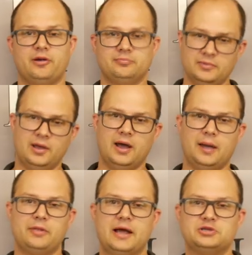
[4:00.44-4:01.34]
And
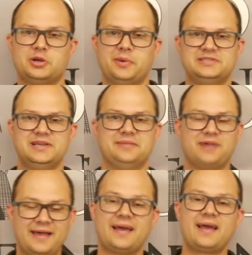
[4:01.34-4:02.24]
I'm glad you're on my team,
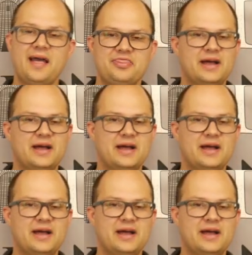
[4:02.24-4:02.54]
right? Like,